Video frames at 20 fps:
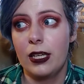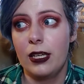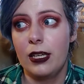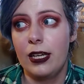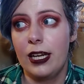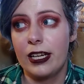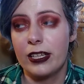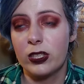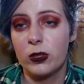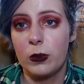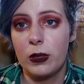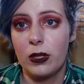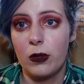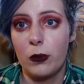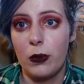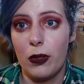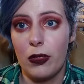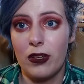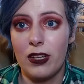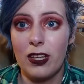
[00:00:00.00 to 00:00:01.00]
next week
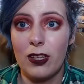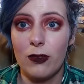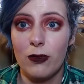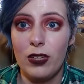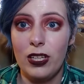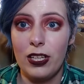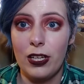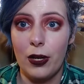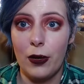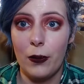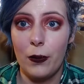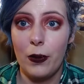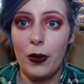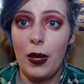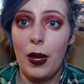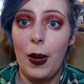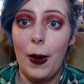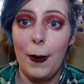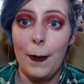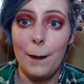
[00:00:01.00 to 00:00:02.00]
with another video.
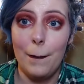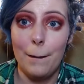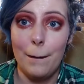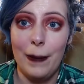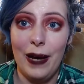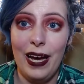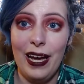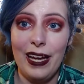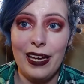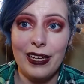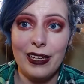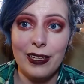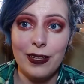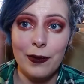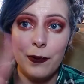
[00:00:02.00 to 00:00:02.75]
Bye!